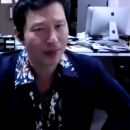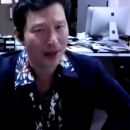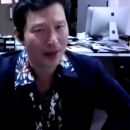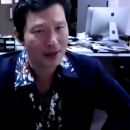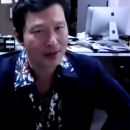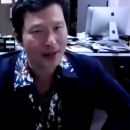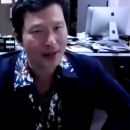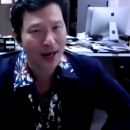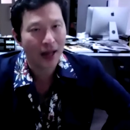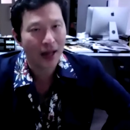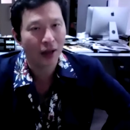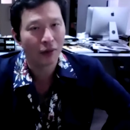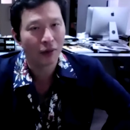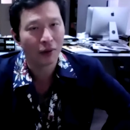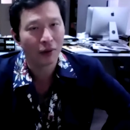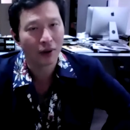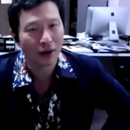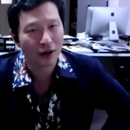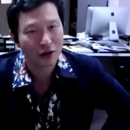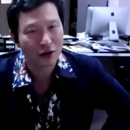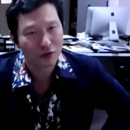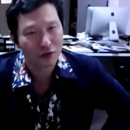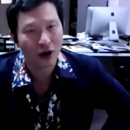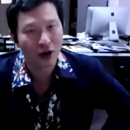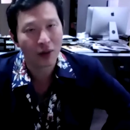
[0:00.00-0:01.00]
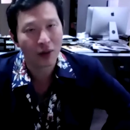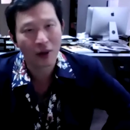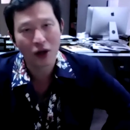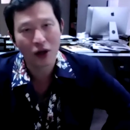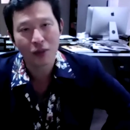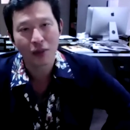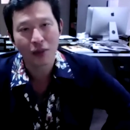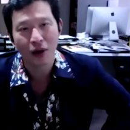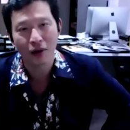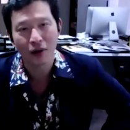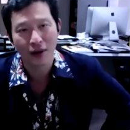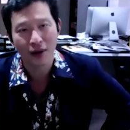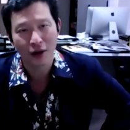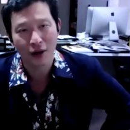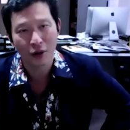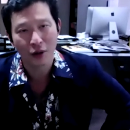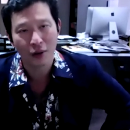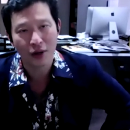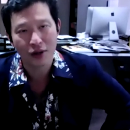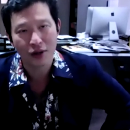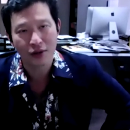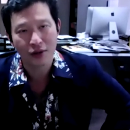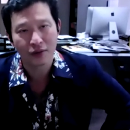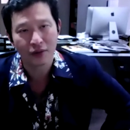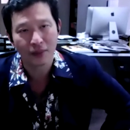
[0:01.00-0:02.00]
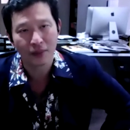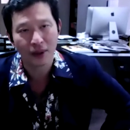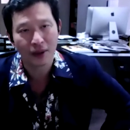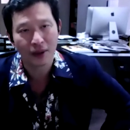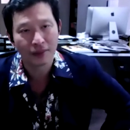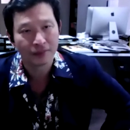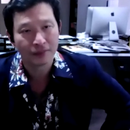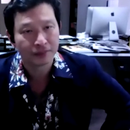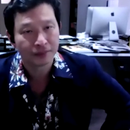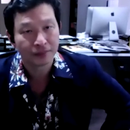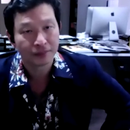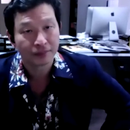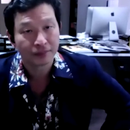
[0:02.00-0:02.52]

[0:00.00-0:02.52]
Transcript: and tailoring is very mm. much part of that equation for me.